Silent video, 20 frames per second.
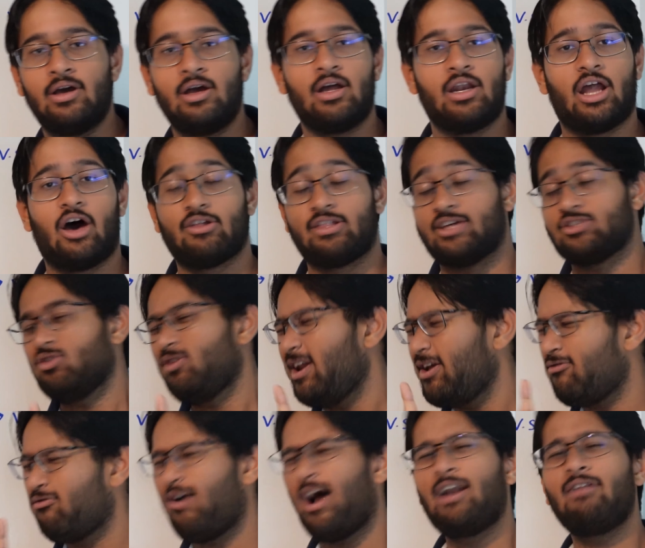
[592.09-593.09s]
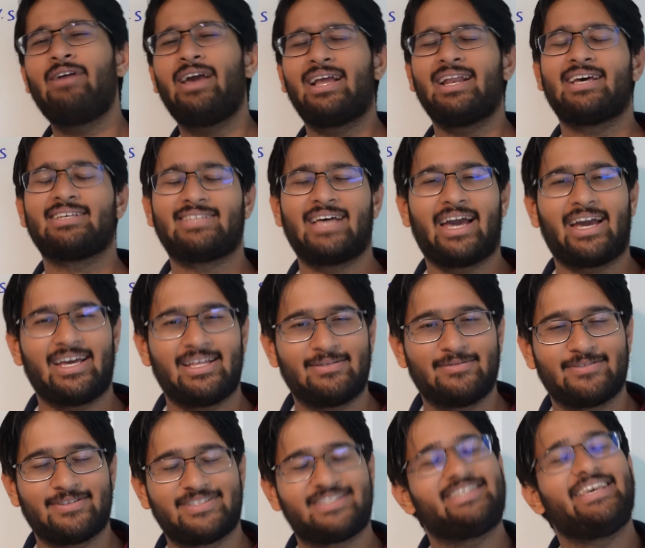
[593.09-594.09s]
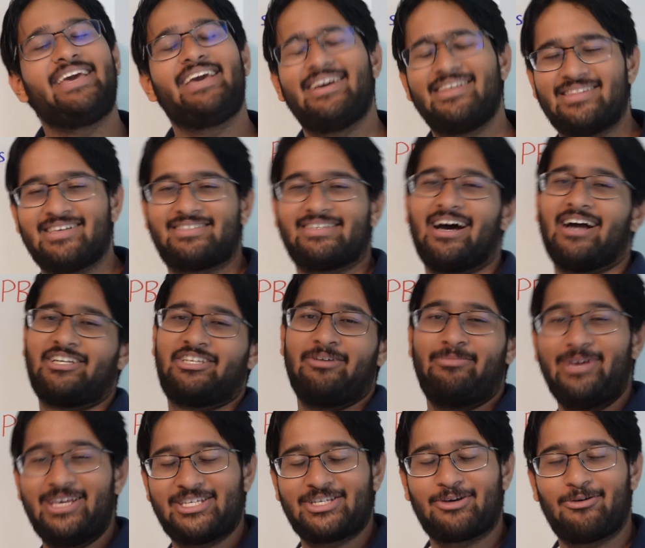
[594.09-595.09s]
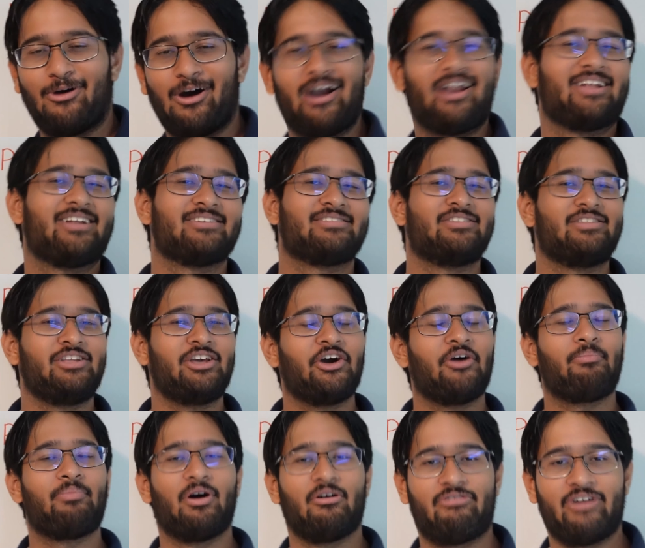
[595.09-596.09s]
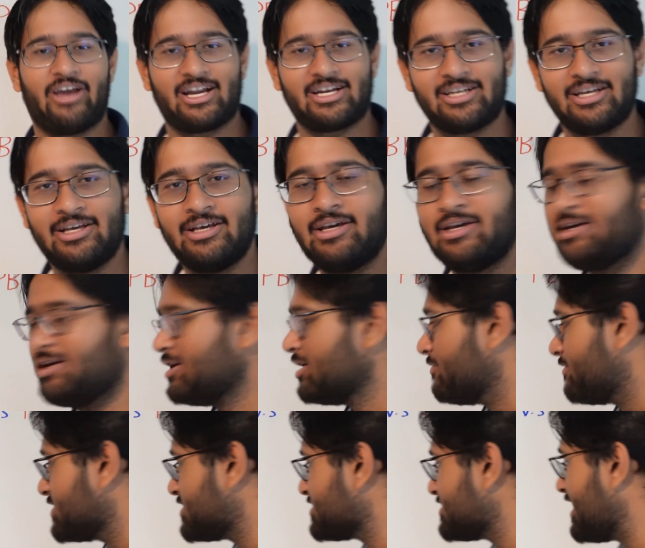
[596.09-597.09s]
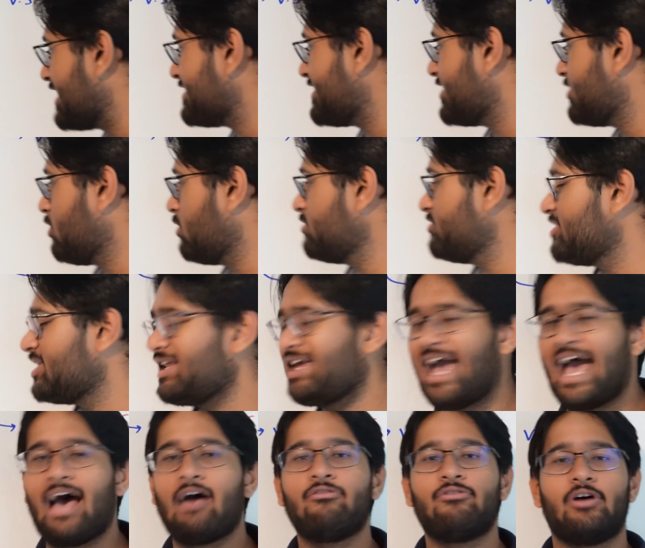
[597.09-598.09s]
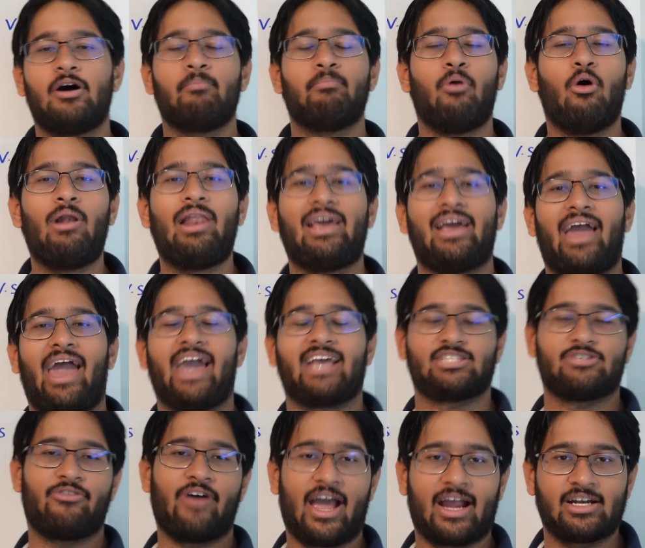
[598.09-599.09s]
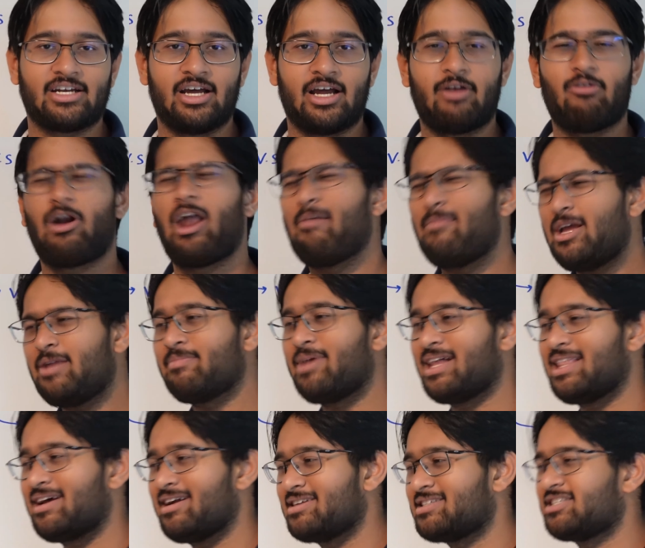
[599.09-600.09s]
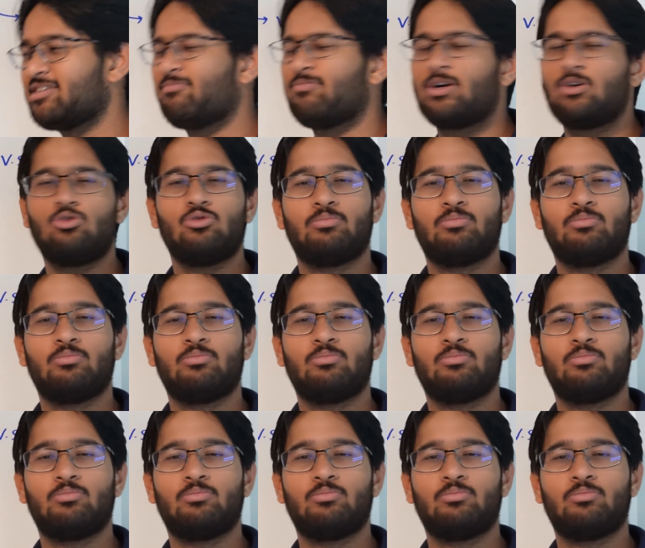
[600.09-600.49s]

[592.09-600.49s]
Now, there's only one weakness I can see in this RCB squad. It is near perfect, which is that they don't really have a bowling X factor. And what I mean by that is someone who